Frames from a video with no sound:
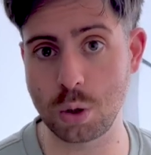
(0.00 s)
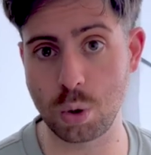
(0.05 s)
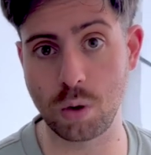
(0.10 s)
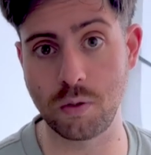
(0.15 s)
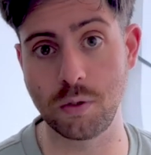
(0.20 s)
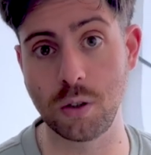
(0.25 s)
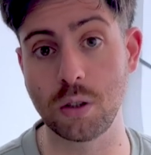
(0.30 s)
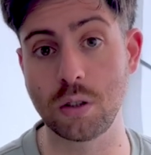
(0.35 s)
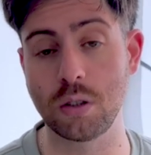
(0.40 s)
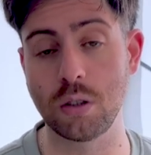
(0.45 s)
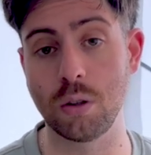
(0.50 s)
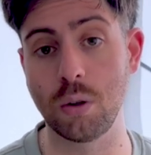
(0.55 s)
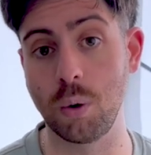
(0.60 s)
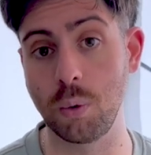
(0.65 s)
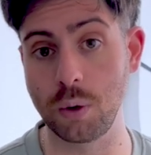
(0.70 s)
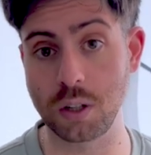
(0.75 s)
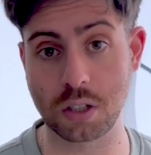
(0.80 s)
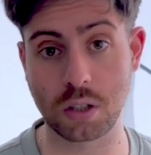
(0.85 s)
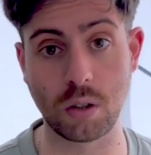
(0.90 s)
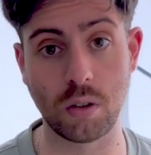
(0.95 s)
or if you're at low
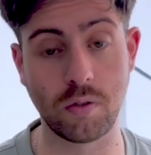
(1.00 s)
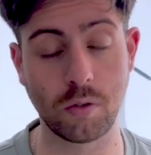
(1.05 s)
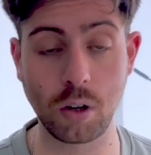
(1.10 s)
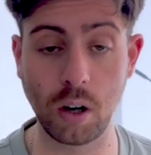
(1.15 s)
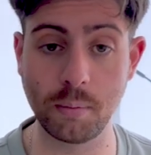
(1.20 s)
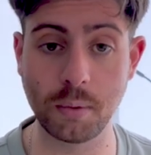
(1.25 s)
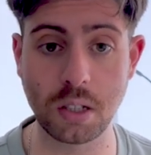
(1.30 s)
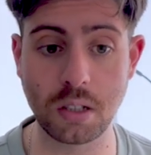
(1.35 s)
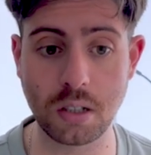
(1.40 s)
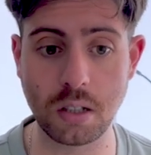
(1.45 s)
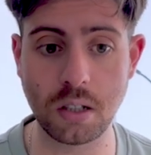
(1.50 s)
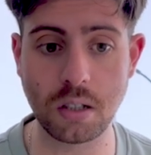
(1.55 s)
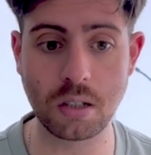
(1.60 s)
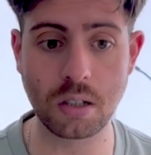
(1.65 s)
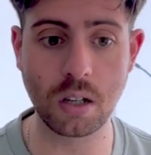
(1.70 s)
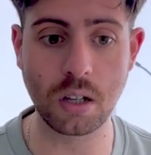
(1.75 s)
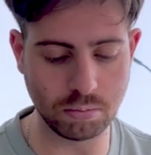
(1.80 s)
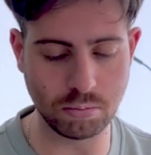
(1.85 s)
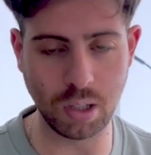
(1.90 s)
risk of gum disease,